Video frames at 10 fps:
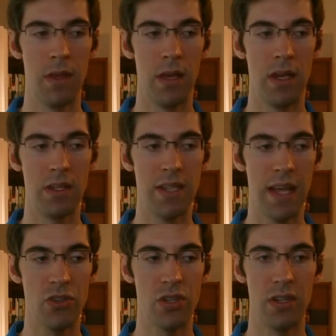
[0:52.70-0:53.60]
and
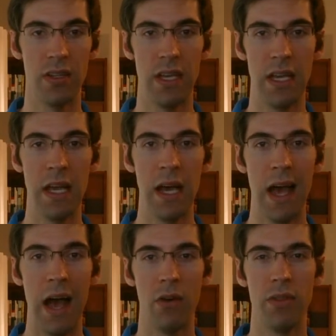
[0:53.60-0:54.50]
intentionally
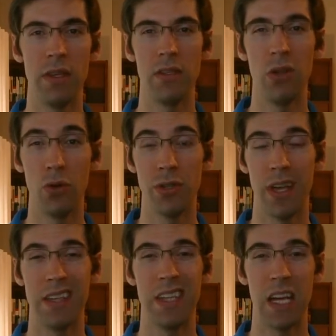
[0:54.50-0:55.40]
how these
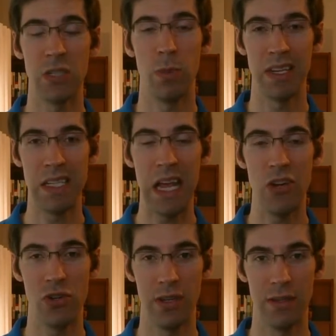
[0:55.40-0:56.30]
socialized
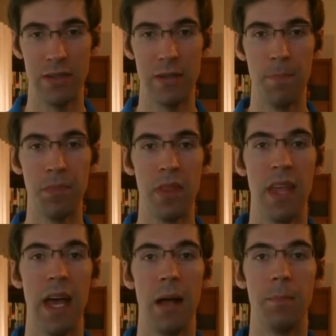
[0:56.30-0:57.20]
expectations
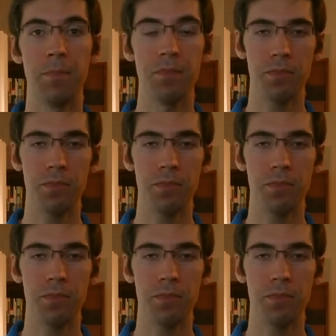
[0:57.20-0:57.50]
that